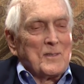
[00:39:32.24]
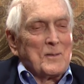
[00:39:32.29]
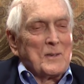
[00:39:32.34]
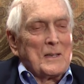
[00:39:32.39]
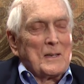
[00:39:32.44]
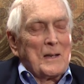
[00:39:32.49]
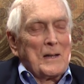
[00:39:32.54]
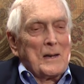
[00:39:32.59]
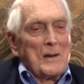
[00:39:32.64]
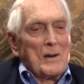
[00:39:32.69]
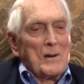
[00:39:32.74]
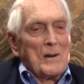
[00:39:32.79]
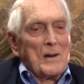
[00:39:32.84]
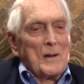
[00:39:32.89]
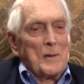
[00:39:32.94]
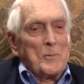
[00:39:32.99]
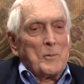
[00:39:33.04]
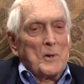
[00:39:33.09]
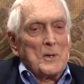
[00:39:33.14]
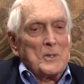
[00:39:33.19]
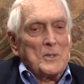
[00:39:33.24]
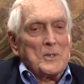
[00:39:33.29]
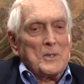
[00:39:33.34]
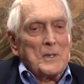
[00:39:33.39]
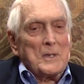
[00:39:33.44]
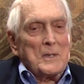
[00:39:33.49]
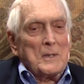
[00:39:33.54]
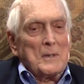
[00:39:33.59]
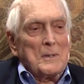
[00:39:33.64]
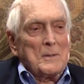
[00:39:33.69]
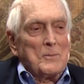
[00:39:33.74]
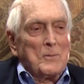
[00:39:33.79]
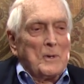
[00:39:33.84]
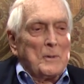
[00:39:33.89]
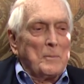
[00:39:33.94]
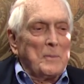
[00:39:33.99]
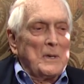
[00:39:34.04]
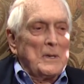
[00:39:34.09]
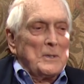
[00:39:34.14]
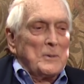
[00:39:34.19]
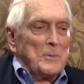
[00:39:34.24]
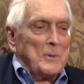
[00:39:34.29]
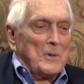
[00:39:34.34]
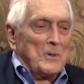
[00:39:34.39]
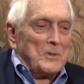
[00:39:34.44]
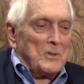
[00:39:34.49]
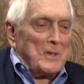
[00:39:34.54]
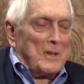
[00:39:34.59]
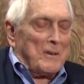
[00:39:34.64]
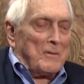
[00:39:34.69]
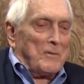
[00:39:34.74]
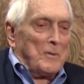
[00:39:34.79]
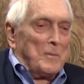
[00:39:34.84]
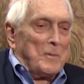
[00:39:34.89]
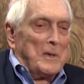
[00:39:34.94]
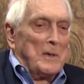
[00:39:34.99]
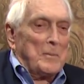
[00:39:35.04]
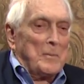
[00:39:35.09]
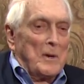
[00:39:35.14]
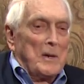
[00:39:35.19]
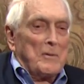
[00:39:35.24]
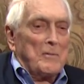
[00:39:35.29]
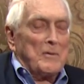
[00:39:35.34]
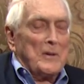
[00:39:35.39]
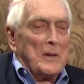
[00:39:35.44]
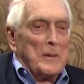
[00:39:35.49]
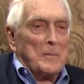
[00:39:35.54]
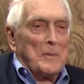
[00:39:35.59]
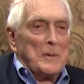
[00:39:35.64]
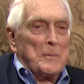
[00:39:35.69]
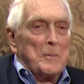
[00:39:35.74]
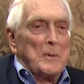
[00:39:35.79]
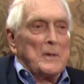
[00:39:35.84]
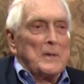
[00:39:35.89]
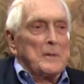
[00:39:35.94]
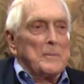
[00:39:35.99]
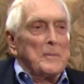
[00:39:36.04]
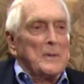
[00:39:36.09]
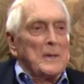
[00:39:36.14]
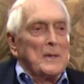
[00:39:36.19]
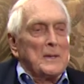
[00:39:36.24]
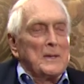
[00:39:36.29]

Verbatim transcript: Well, Howard, I appreciate what baseball's done for me and my family, believe me.